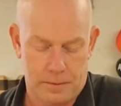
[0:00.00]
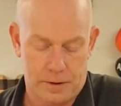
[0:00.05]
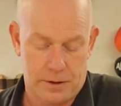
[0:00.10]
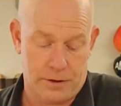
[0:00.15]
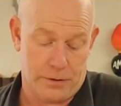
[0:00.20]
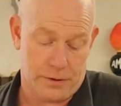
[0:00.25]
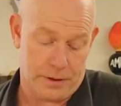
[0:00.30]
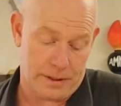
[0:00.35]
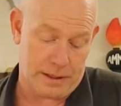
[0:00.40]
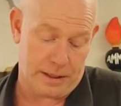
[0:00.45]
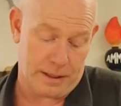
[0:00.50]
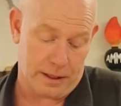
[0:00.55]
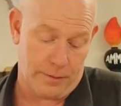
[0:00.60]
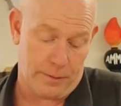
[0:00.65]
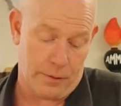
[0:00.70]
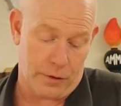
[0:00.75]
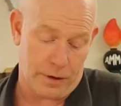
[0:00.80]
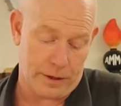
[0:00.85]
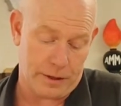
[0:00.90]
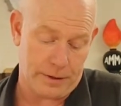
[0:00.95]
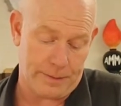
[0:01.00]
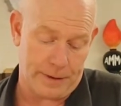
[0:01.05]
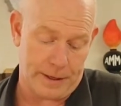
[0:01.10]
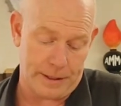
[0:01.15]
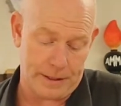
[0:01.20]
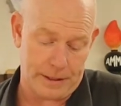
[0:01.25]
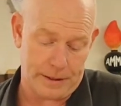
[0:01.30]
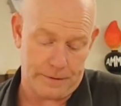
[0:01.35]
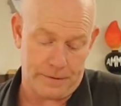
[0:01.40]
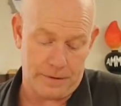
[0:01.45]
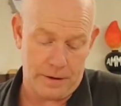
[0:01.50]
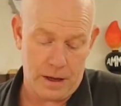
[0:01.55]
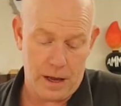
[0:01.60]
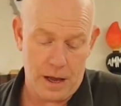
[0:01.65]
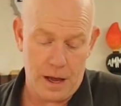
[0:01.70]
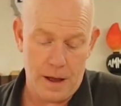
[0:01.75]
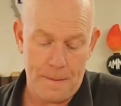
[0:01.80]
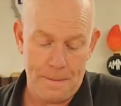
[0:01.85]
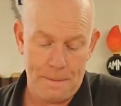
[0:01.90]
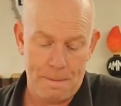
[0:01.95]
So it's a little more expensive,
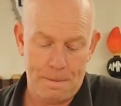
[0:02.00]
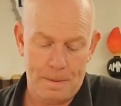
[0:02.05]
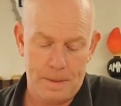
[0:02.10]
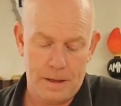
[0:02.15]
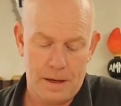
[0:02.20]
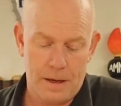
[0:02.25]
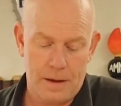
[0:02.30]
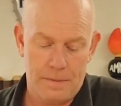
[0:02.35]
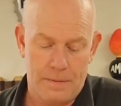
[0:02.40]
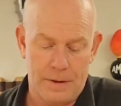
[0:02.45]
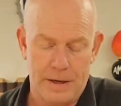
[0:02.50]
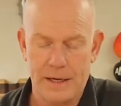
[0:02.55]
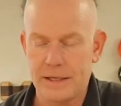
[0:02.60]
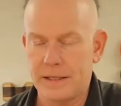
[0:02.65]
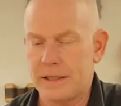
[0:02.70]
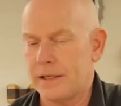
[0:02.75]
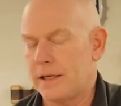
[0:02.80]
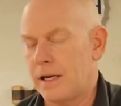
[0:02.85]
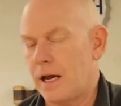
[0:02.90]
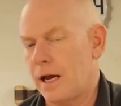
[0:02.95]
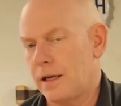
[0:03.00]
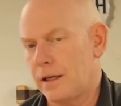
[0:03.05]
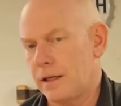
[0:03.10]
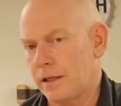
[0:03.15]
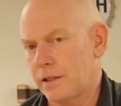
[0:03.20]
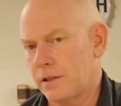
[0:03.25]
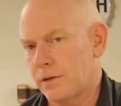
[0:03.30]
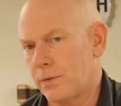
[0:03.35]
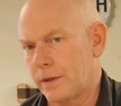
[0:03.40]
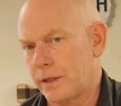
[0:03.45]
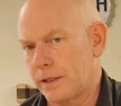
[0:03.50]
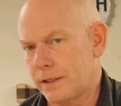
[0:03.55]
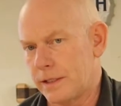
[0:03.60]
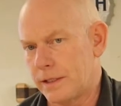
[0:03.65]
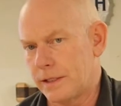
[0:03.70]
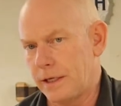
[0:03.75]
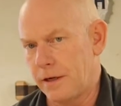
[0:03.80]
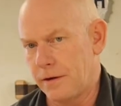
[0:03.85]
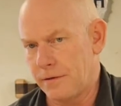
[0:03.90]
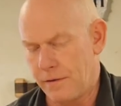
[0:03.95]
but it did not list what its
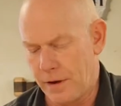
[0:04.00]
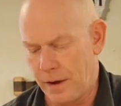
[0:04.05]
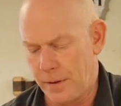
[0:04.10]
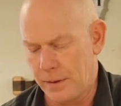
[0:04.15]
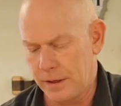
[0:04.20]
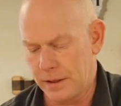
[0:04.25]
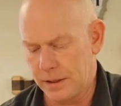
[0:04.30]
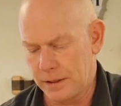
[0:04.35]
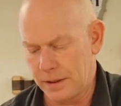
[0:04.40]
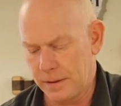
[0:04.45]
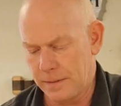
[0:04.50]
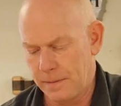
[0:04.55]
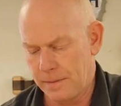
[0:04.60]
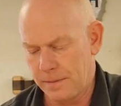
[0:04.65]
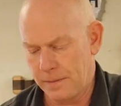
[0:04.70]
CFM is.